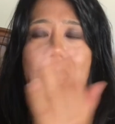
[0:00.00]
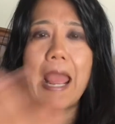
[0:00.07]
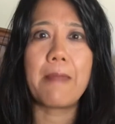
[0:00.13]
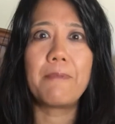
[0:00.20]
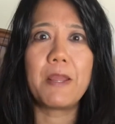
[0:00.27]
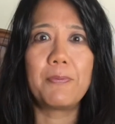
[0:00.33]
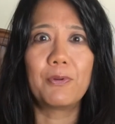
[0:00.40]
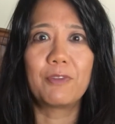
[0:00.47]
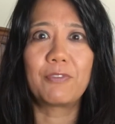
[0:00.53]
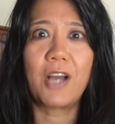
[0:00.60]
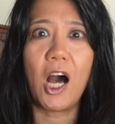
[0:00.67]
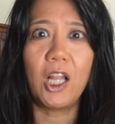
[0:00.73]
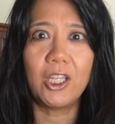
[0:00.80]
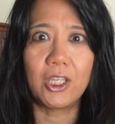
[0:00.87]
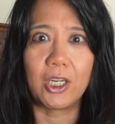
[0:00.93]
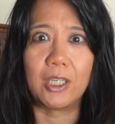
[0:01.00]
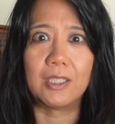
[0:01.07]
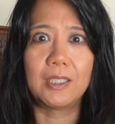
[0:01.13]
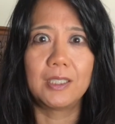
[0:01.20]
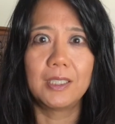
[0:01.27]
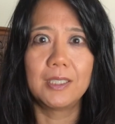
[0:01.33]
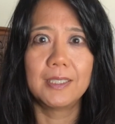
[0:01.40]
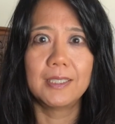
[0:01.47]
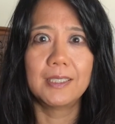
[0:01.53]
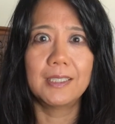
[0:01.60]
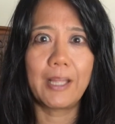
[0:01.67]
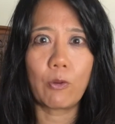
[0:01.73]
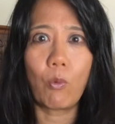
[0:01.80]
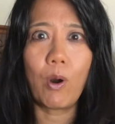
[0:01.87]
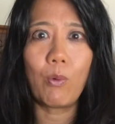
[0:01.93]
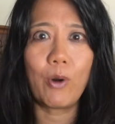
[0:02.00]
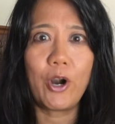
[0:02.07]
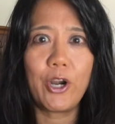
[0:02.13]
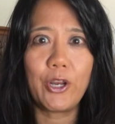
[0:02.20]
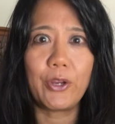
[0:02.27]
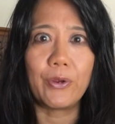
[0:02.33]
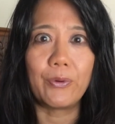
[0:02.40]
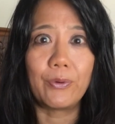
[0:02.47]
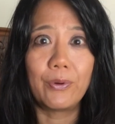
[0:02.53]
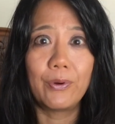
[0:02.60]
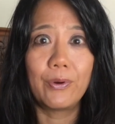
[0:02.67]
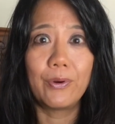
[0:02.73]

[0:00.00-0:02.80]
and people of color? Where were you?